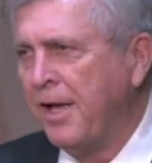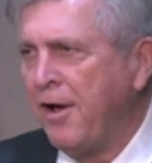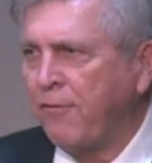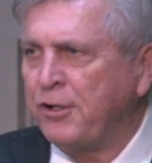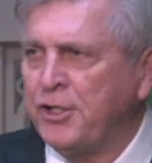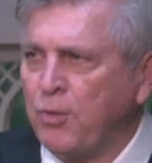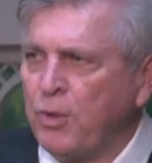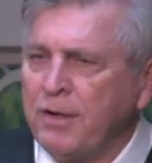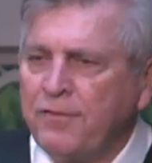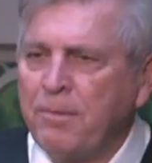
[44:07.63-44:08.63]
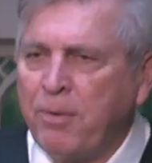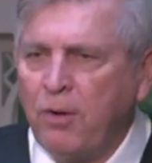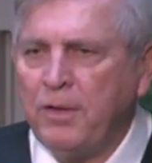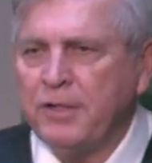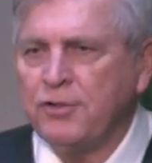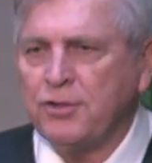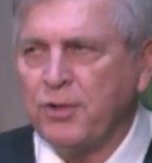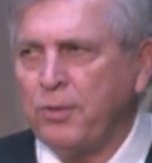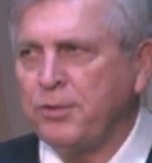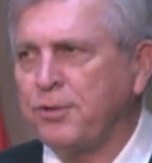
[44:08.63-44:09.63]
For you see, one of Napoleon's
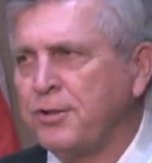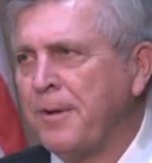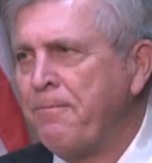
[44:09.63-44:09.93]
soldiers